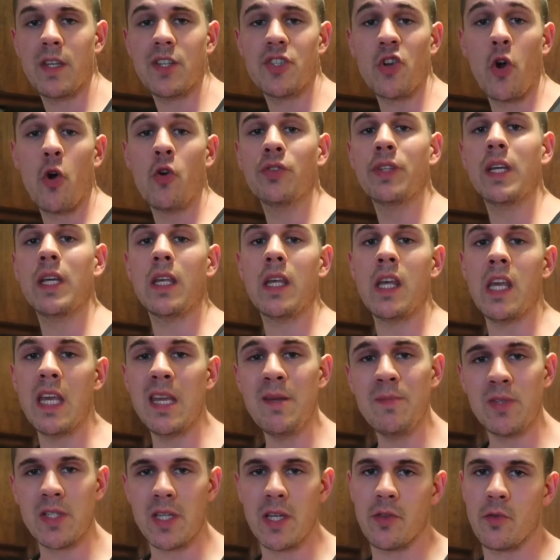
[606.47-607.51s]
This only
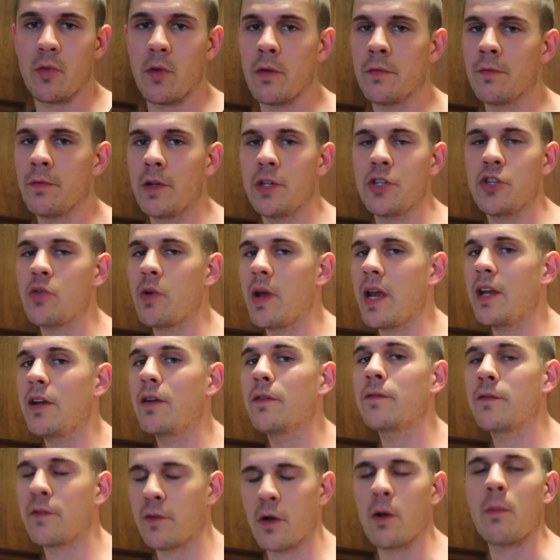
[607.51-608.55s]
keeps in the
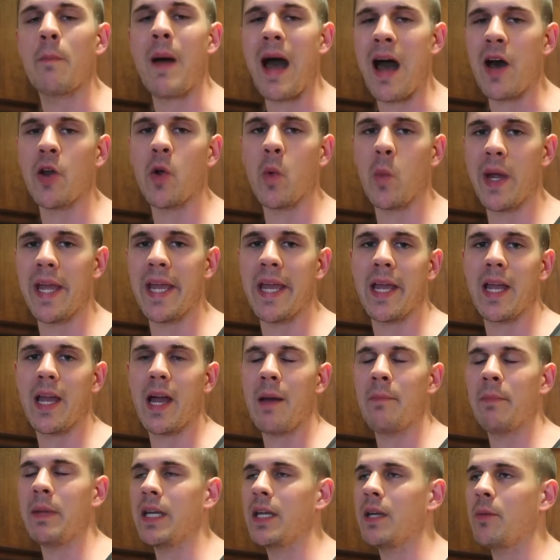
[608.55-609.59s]
refrigerator for about a
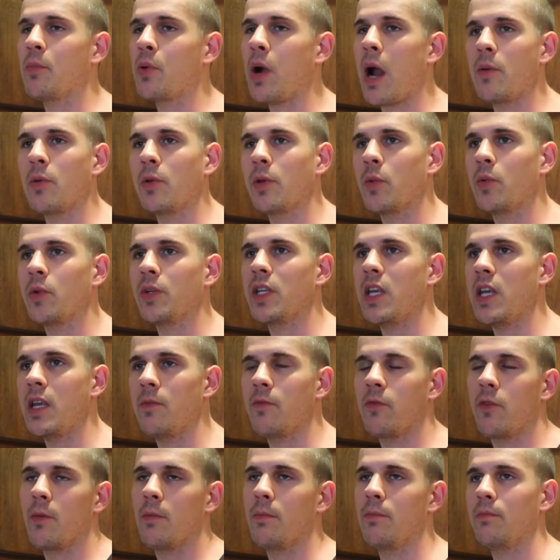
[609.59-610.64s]
week. I mean, it probably would
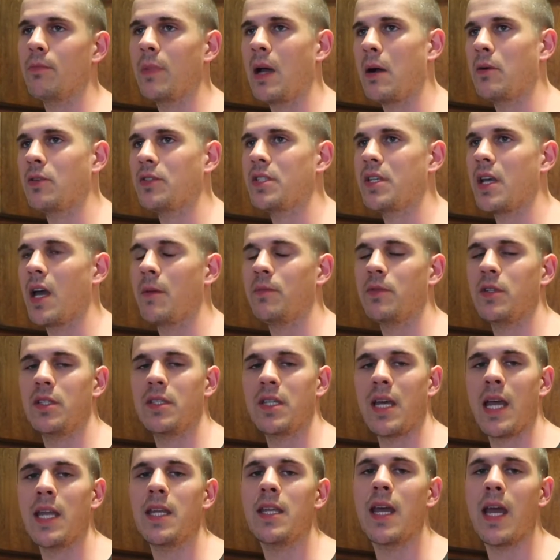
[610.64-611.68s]
keep for, I would say, up to
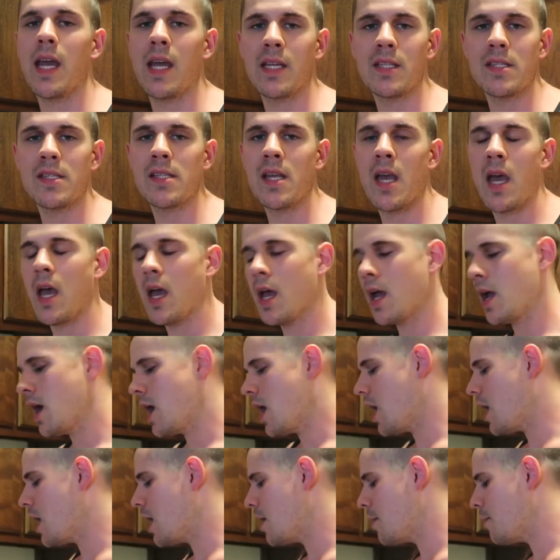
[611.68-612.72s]
10 days.
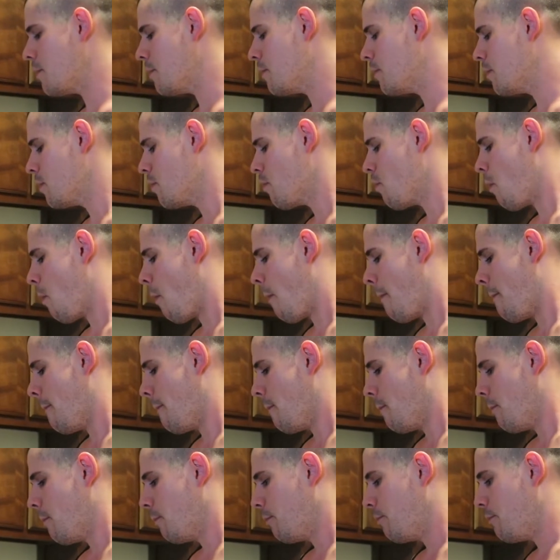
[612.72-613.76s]

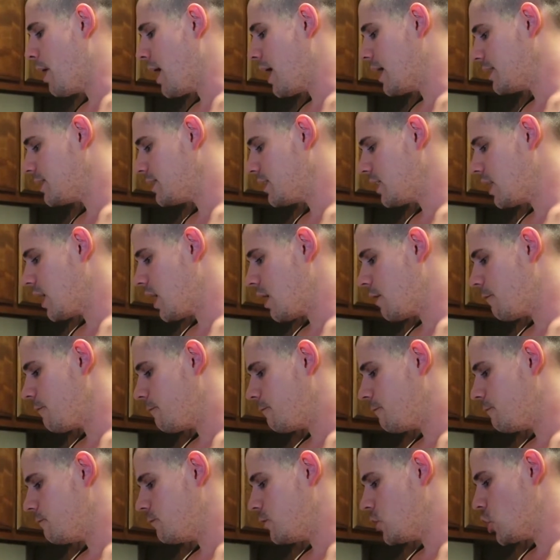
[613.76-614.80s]
But if
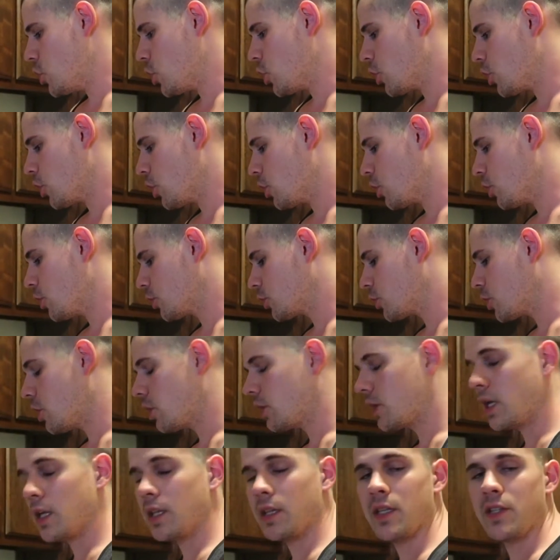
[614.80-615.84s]
you're
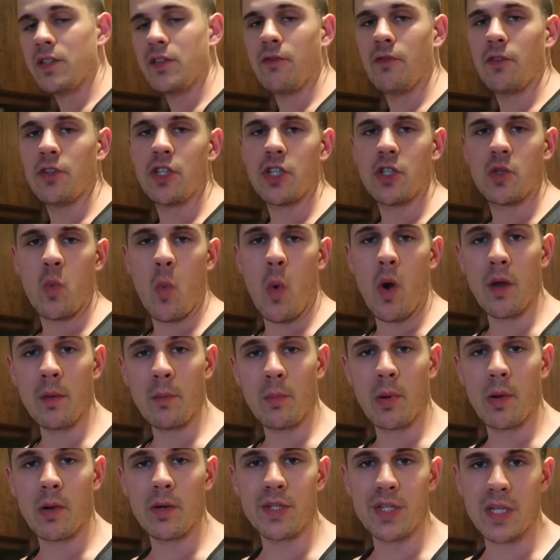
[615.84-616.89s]
cooking this for just
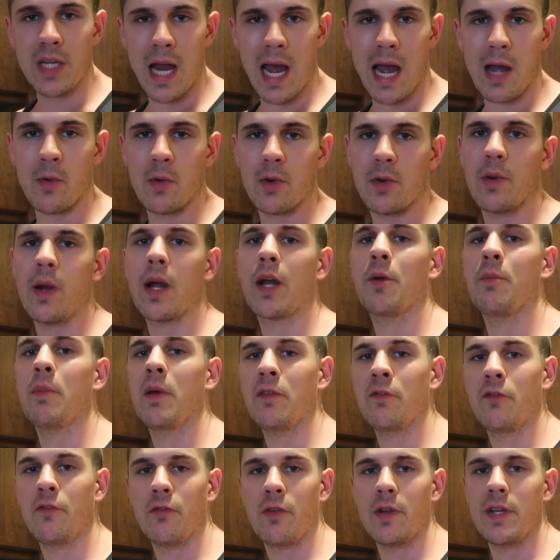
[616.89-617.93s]
one person, I would
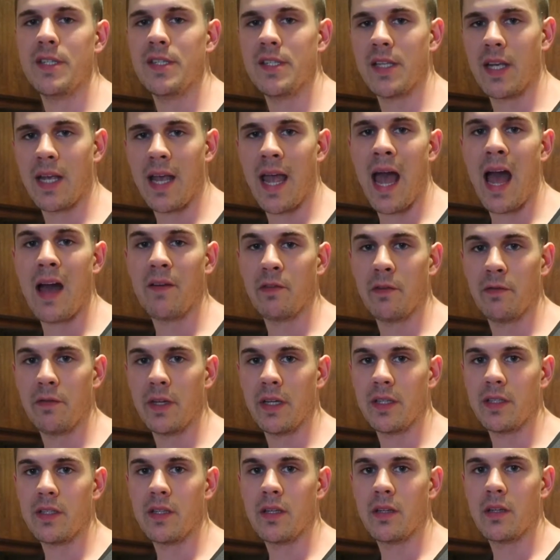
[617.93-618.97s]
recommend freezing half of
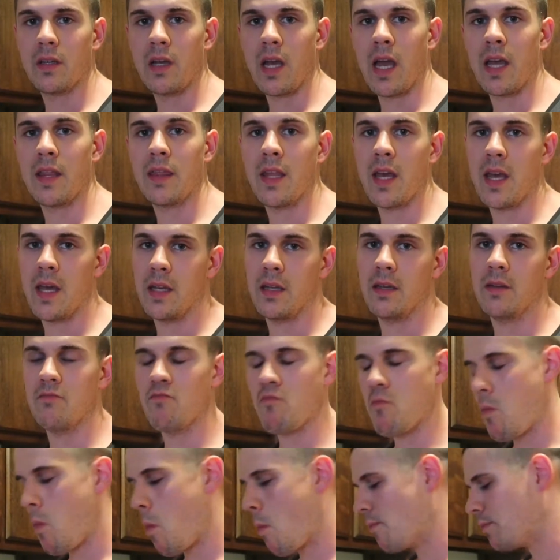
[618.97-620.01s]
it and then
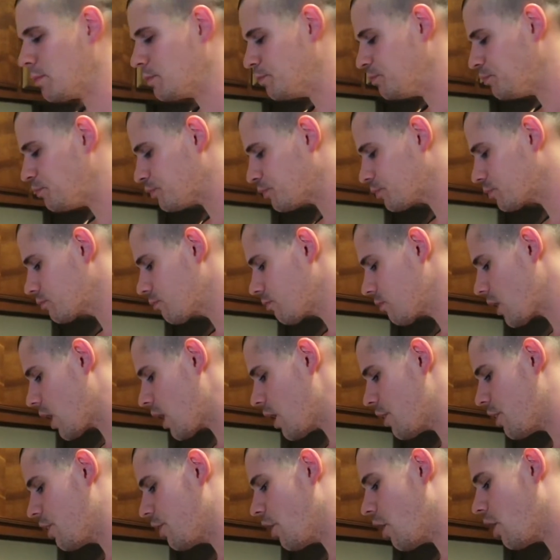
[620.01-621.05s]

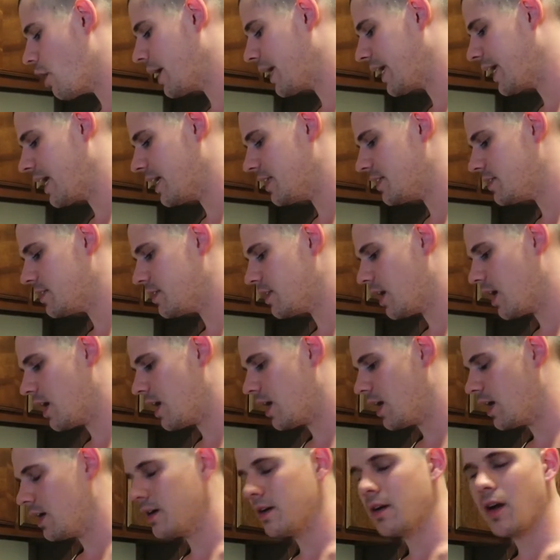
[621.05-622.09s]
thawing it
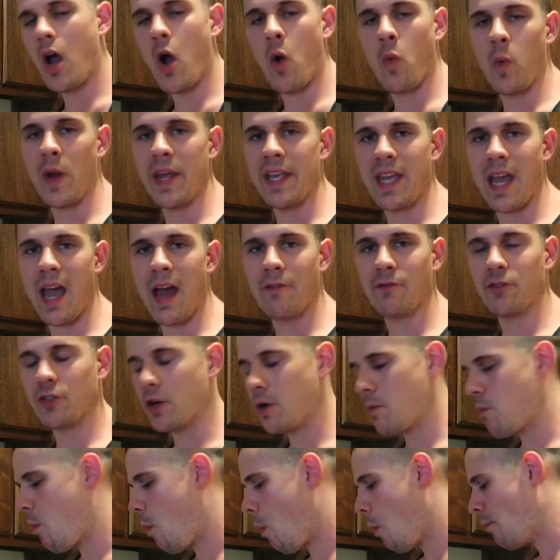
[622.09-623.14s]
a week
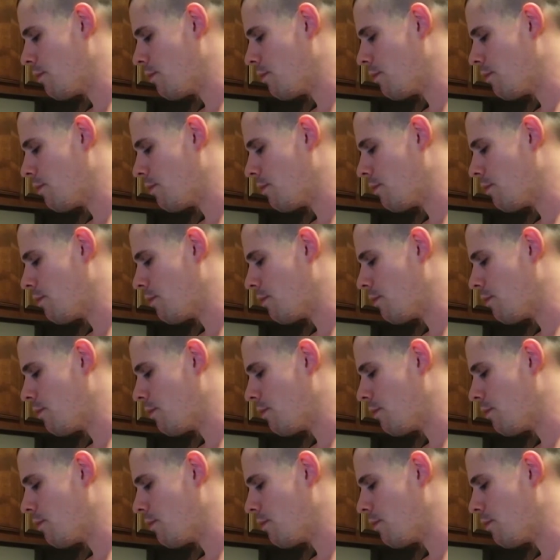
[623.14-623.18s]
after.